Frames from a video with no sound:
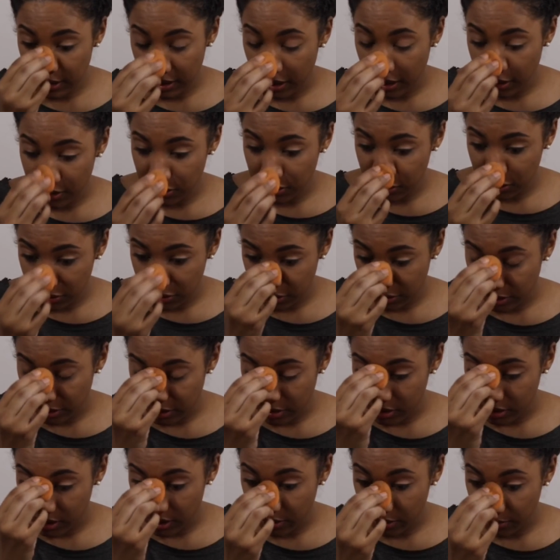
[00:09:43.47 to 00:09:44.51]
Also do
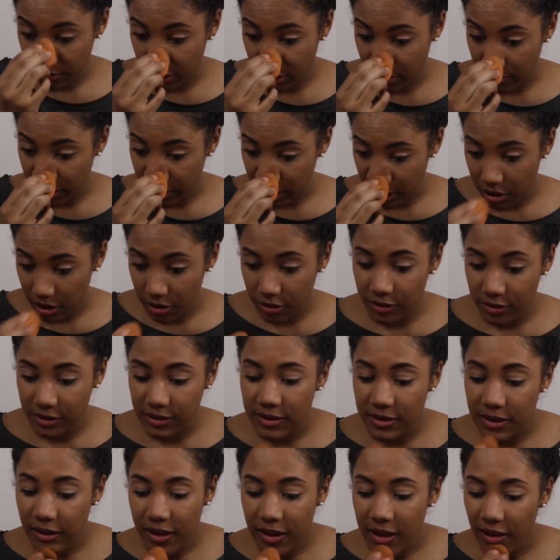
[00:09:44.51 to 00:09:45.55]
it down the middle of my nose
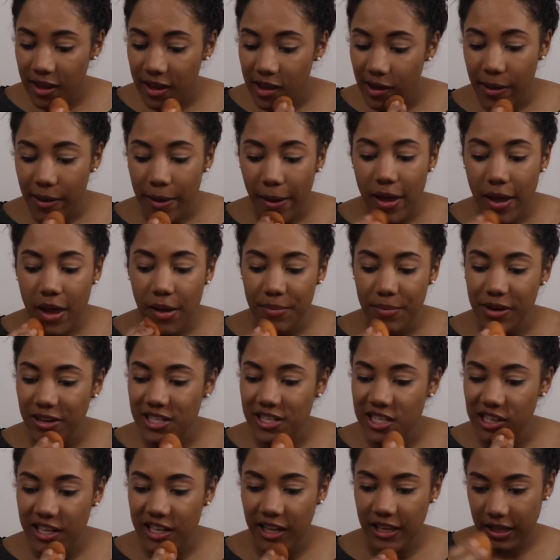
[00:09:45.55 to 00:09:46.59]
and my
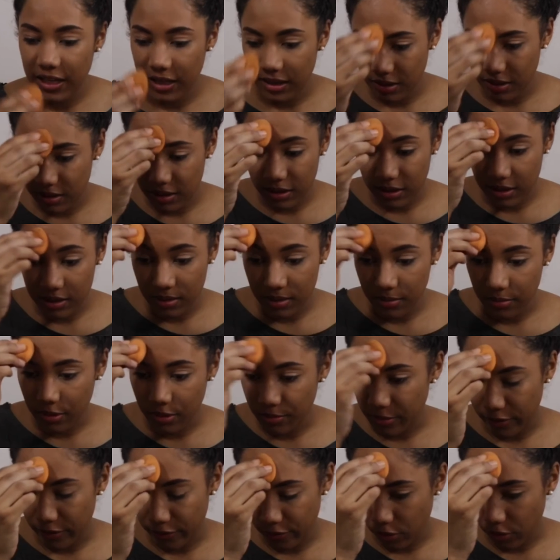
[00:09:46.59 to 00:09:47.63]
chin and then some on
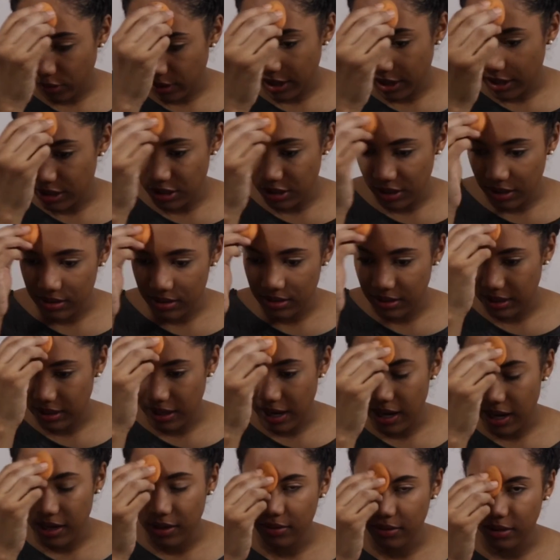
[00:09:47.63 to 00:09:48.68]
my forehead just to
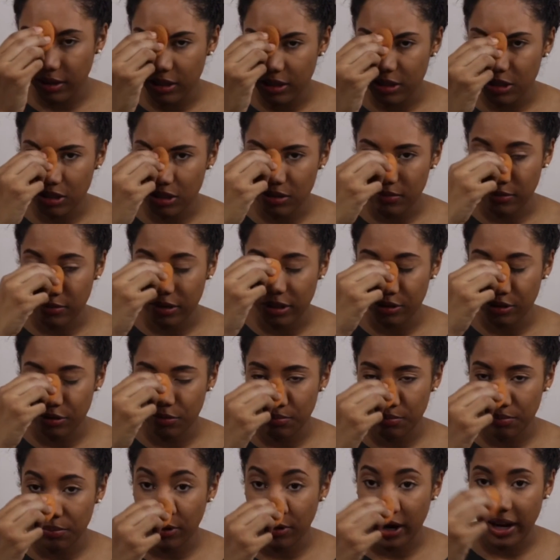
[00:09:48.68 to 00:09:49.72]
kind of little
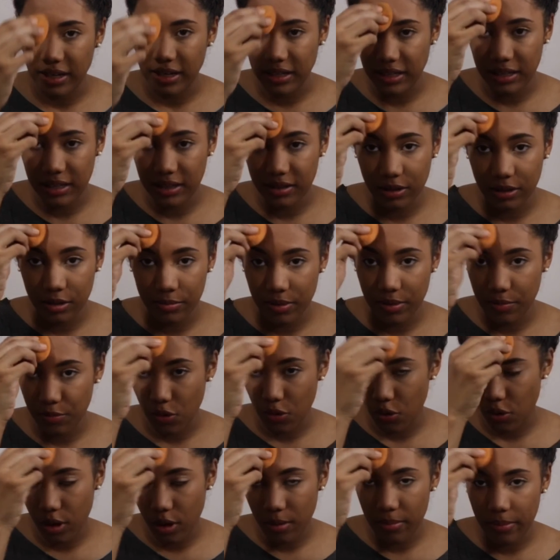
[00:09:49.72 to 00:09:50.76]
brightening a little bit
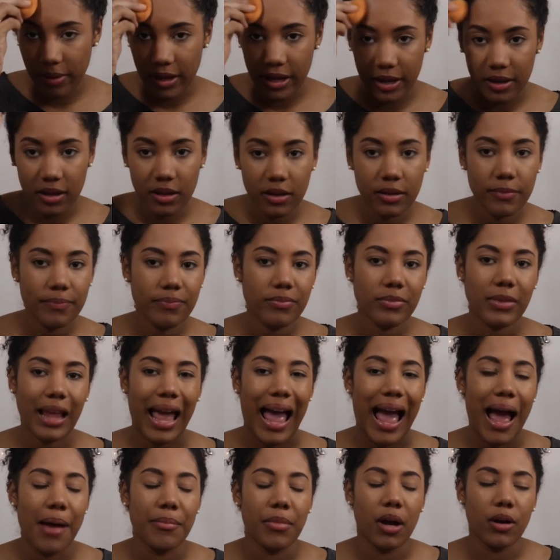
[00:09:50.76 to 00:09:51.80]
more, but
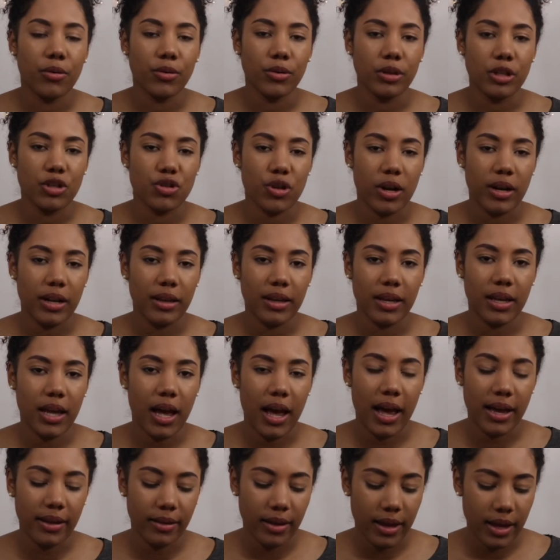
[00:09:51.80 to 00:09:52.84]
I'm not really trying to like
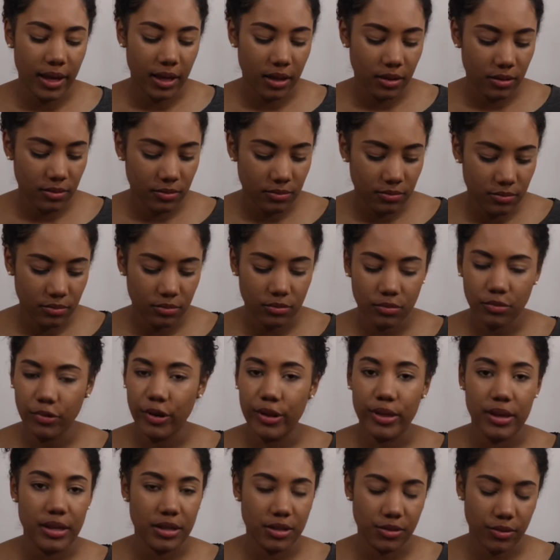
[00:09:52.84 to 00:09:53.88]
highlight with
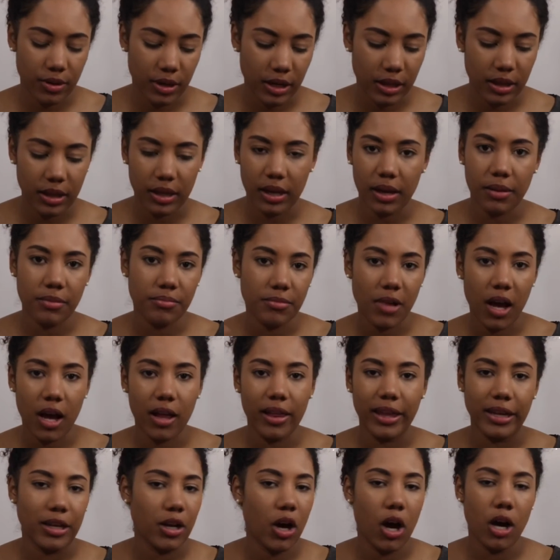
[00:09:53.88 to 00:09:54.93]
this or anything. I'm not
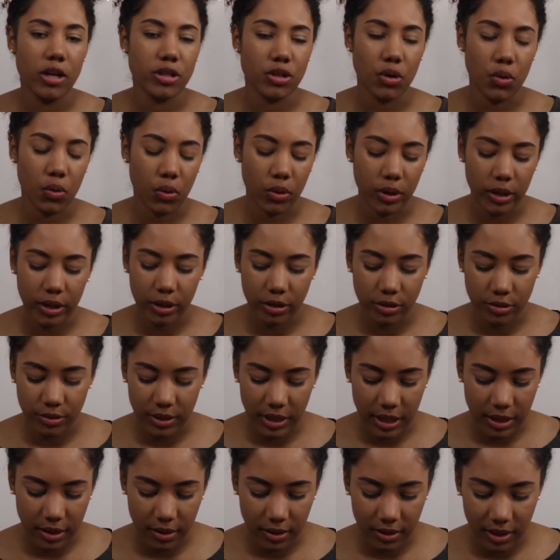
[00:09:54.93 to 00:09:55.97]
like contouring or doing
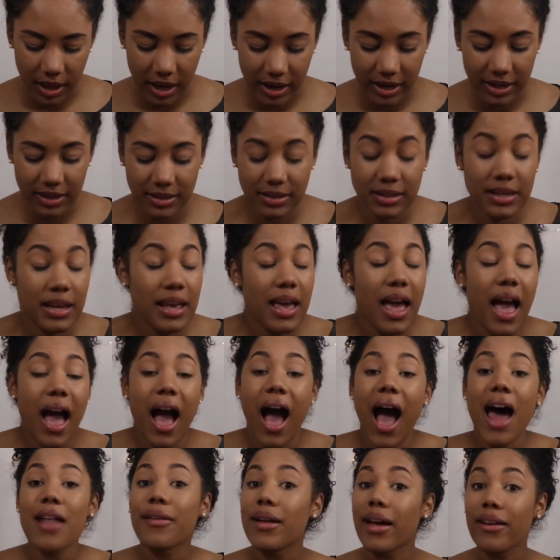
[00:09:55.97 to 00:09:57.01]
anything like that because
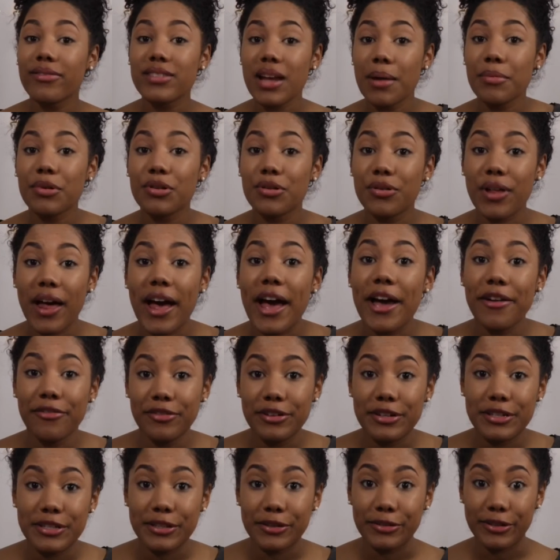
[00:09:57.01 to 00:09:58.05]
I don't have time to do that every
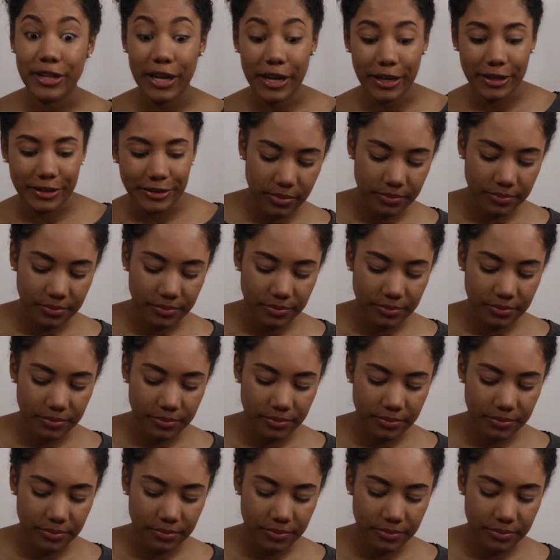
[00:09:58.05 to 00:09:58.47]
single day.